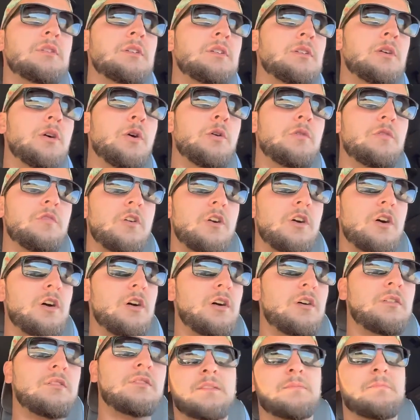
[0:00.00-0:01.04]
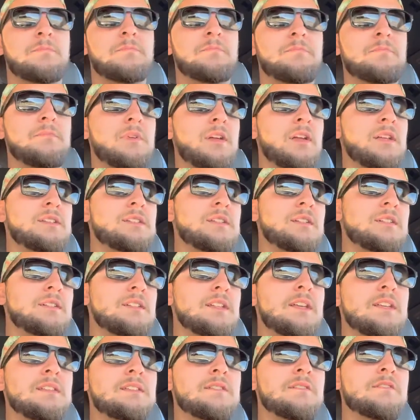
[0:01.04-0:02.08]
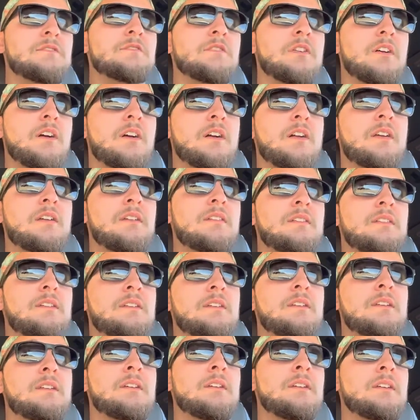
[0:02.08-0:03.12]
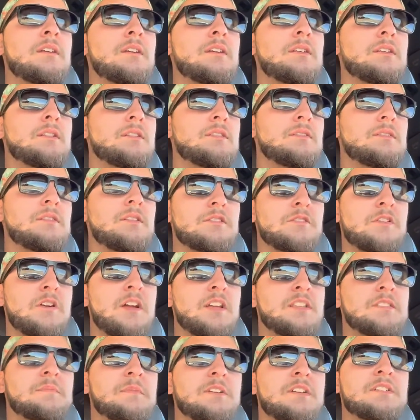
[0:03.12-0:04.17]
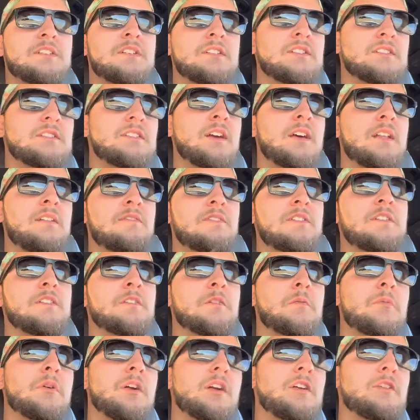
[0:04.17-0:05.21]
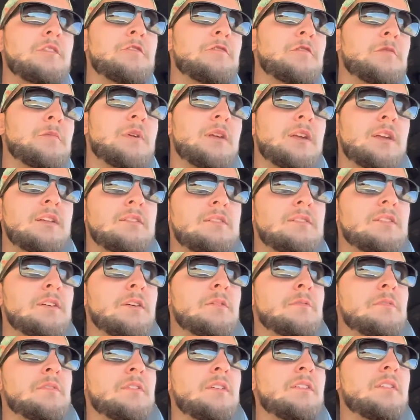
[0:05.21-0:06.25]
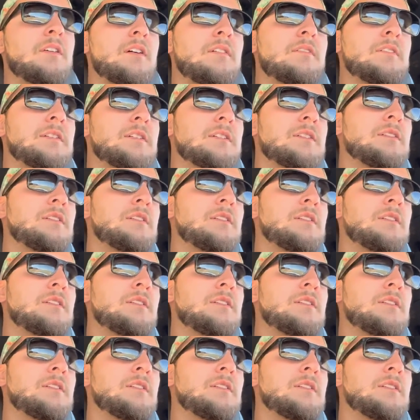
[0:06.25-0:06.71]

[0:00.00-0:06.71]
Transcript: overall, it's a decent truck. The transmission is kind of a deal breaker for me. Don't really love it.